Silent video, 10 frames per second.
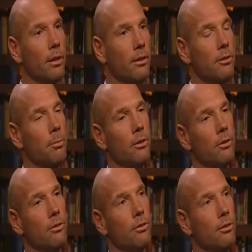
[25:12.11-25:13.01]
minutes
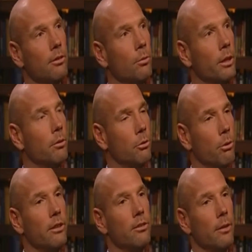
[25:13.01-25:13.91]
because we were
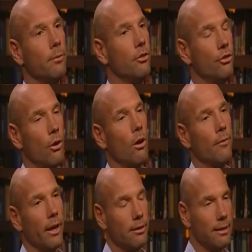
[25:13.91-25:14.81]
27
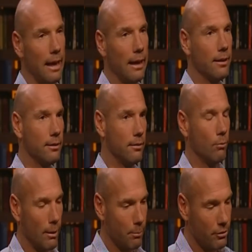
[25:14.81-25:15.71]
shy of our target
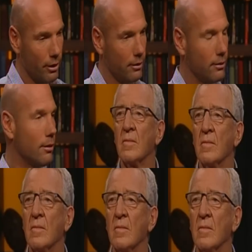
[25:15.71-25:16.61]
1%ers.
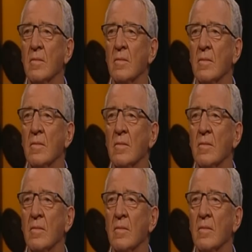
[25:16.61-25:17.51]
And I've looked at the
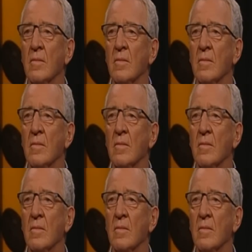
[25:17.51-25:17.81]
water.